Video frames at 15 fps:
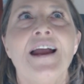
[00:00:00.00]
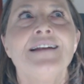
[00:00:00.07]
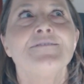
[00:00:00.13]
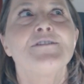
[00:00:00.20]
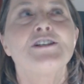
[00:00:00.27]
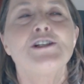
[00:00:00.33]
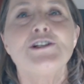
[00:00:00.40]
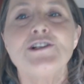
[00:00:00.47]

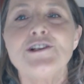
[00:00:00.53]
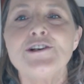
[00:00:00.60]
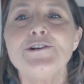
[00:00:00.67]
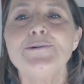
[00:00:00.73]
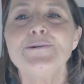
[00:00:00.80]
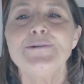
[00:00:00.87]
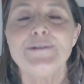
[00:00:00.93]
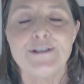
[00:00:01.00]

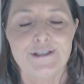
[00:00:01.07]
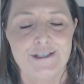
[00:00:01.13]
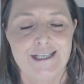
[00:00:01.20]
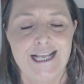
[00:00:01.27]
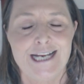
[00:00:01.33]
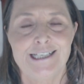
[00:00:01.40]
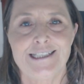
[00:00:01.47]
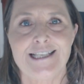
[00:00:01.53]
choose
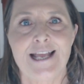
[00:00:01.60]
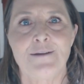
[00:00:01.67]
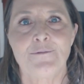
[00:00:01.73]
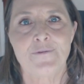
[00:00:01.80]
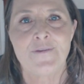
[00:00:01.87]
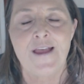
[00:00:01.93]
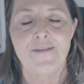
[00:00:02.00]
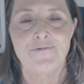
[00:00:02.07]
things
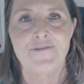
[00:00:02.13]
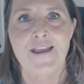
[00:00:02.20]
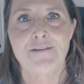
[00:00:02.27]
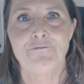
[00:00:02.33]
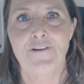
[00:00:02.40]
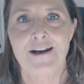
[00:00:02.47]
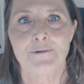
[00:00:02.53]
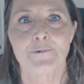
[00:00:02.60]
that they
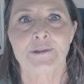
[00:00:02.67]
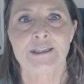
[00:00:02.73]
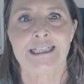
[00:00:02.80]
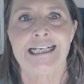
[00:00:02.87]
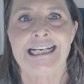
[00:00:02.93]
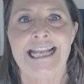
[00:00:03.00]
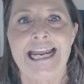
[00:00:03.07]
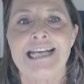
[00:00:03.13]
find
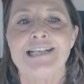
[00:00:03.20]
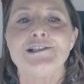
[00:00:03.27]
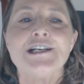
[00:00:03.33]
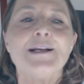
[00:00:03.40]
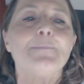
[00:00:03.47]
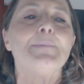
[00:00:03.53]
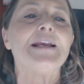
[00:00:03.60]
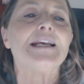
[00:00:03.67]
really
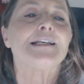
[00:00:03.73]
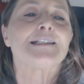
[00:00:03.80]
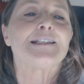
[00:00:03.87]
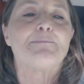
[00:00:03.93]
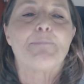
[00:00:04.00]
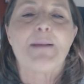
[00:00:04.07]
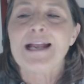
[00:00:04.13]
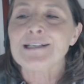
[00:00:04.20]
engaging and be
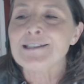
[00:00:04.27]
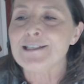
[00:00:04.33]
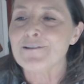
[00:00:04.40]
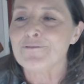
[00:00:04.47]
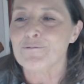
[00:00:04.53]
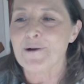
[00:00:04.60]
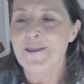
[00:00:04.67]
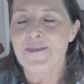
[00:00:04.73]

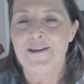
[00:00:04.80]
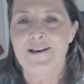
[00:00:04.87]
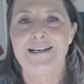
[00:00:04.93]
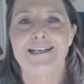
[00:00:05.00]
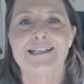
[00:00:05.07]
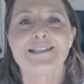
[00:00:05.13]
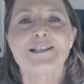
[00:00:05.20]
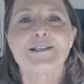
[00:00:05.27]
expansive with it
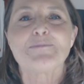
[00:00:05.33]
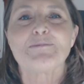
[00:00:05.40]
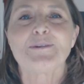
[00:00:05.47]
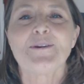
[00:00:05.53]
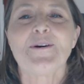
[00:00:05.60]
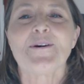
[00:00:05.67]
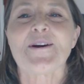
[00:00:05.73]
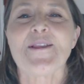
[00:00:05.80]
and
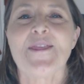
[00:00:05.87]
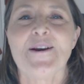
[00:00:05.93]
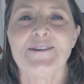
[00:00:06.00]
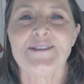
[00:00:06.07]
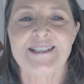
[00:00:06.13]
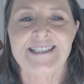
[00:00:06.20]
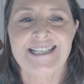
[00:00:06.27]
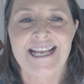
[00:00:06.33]
explore
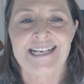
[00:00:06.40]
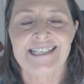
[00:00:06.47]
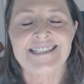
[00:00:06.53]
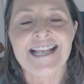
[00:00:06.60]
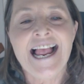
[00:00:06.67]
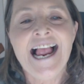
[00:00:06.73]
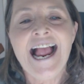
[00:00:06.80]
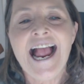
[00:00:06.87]
those things.